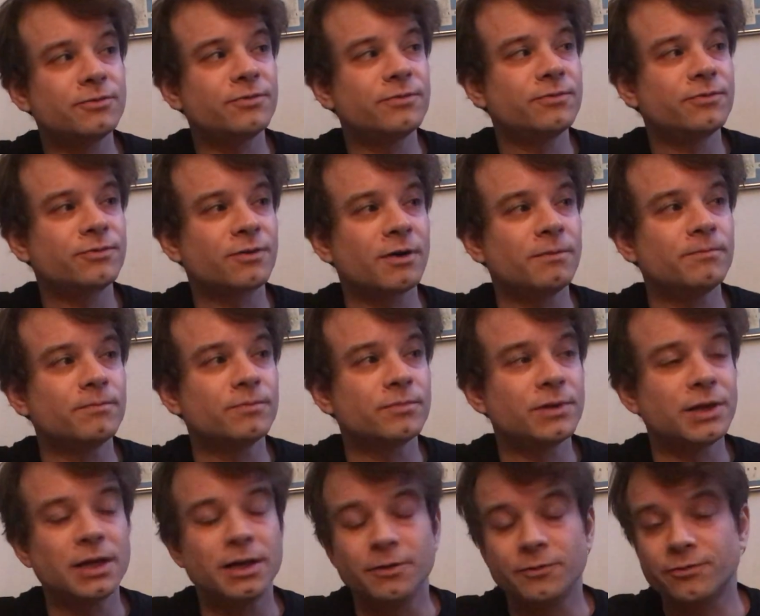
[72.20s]
from
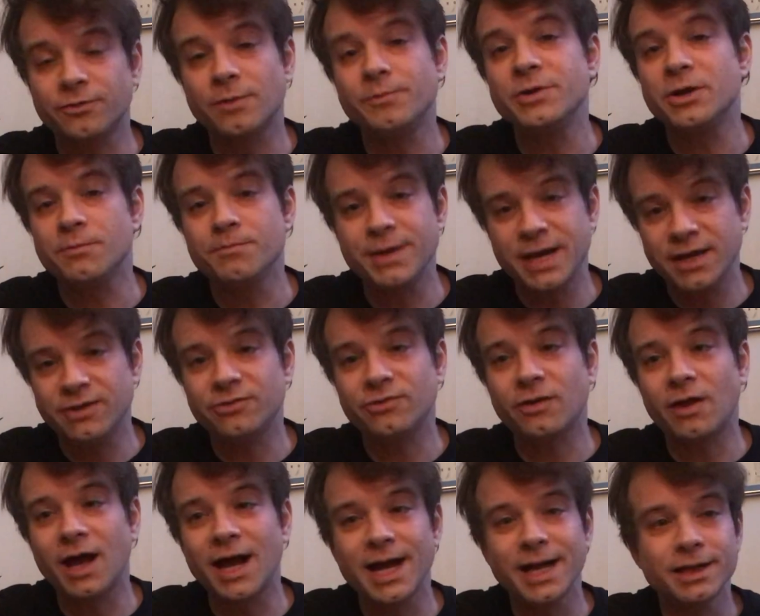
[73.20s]
your bass
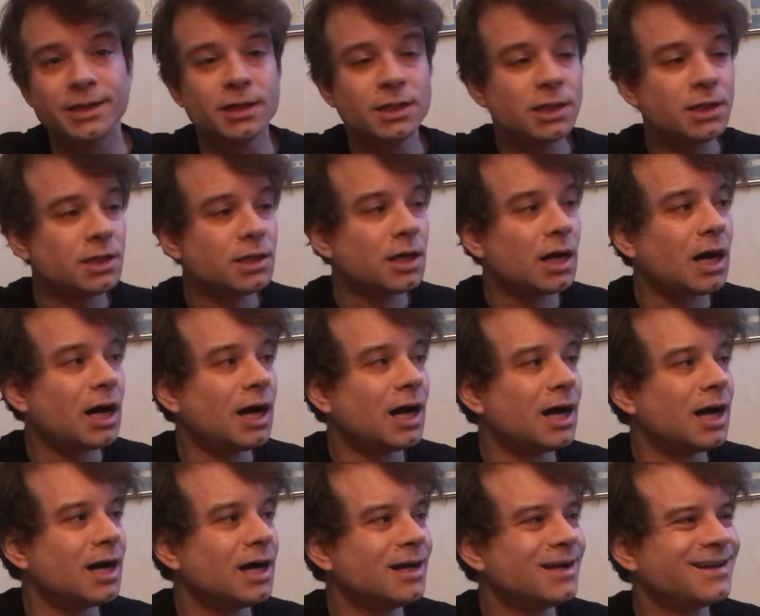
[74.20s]
line.
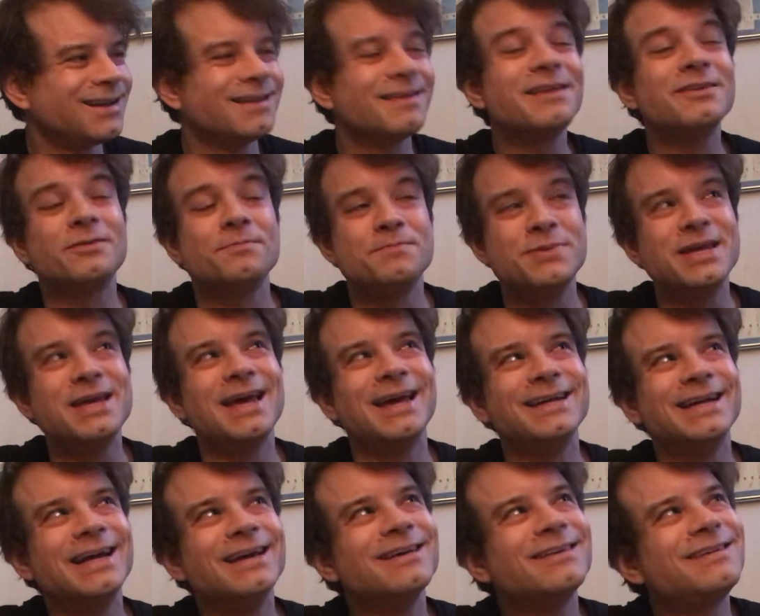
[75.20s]
It's
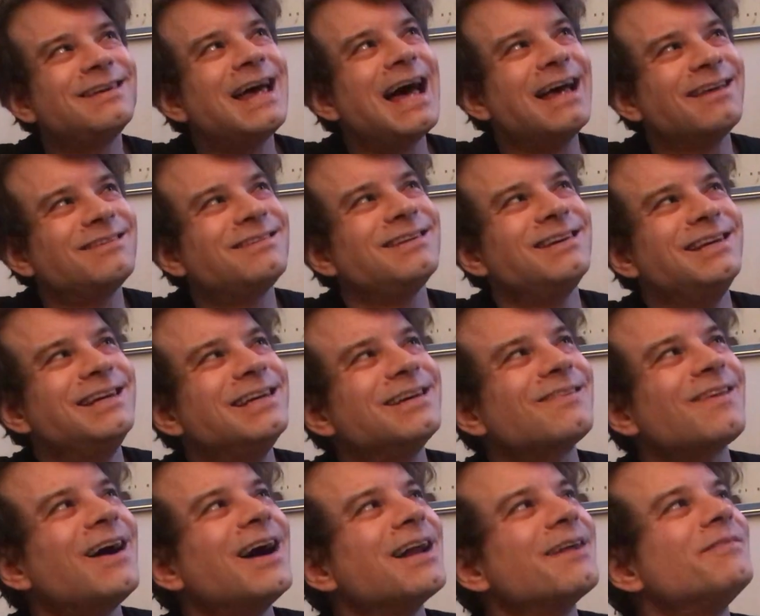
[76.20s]
B-A-S-E
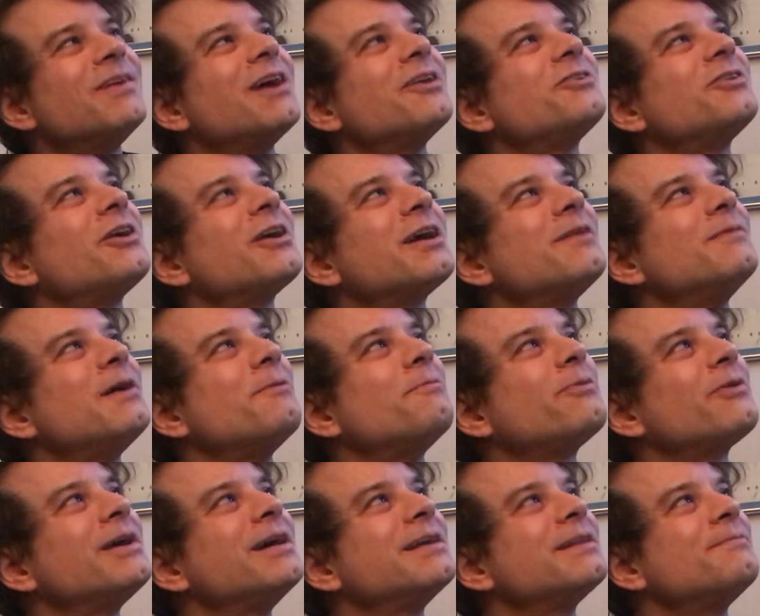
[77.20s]
line. I'm not talking about
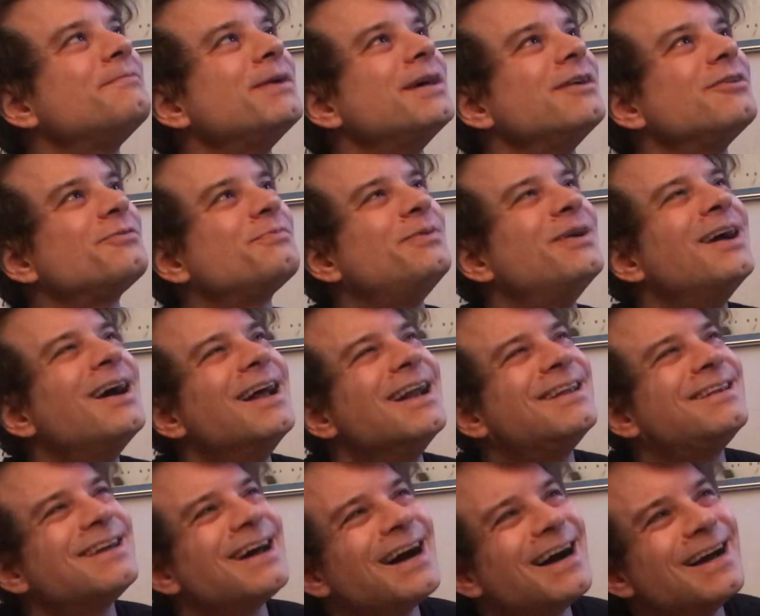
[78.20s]
playing the bass,
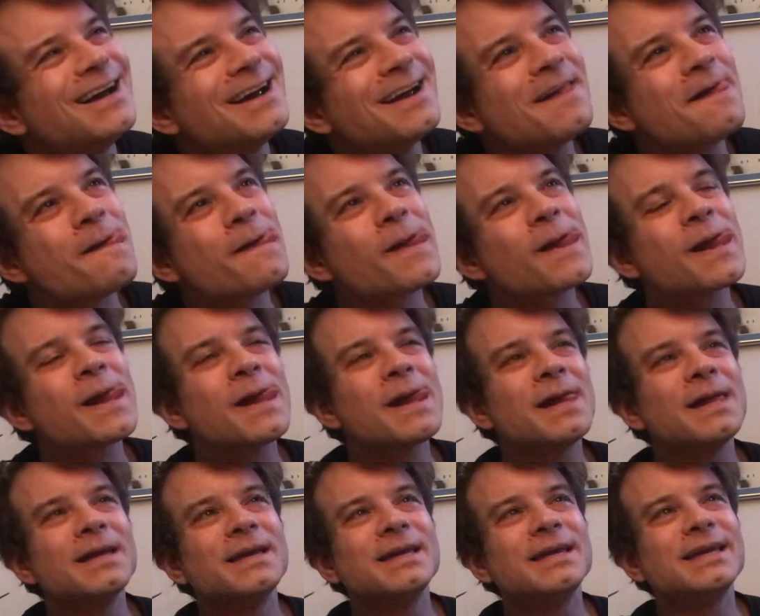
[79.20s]
but
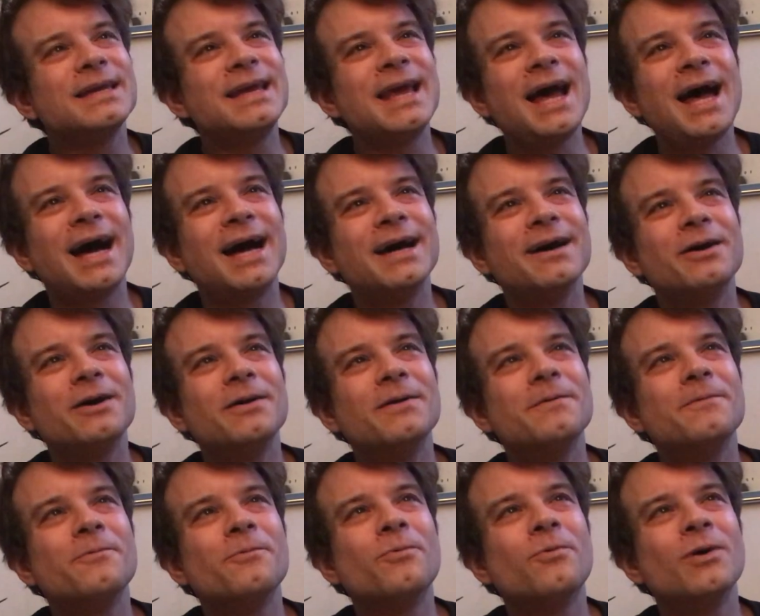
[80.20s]
yeah,
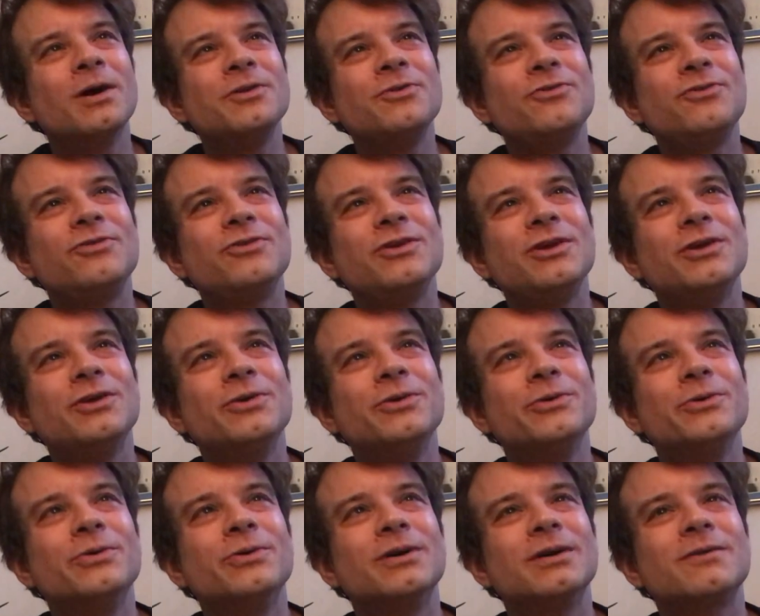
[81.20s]
once
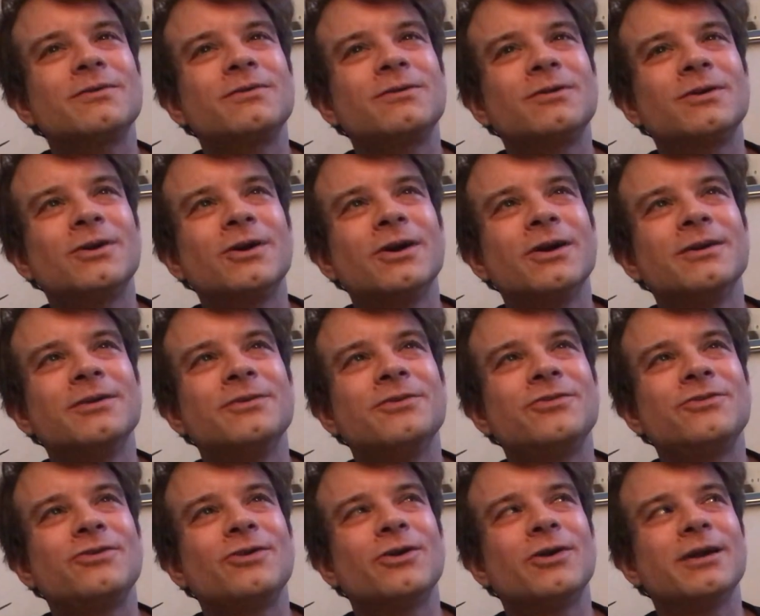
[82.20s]
you learn
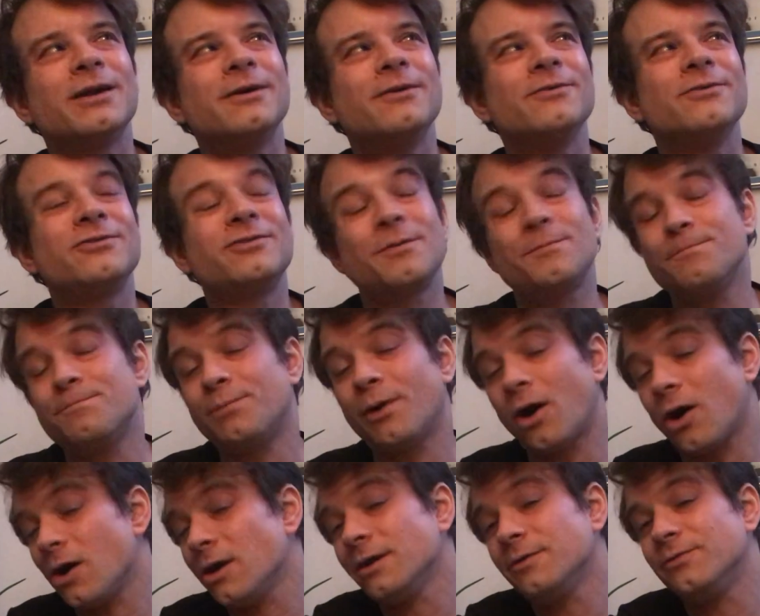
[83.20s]
sort of some
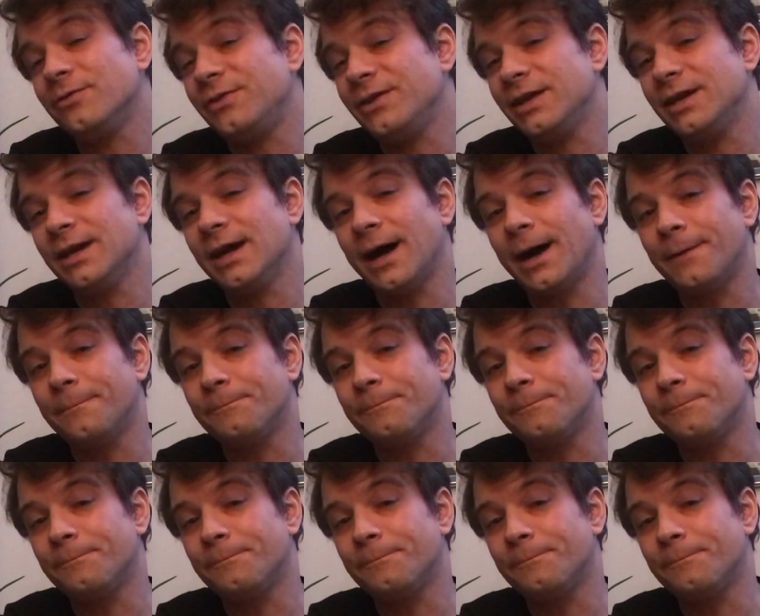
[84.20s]
part of the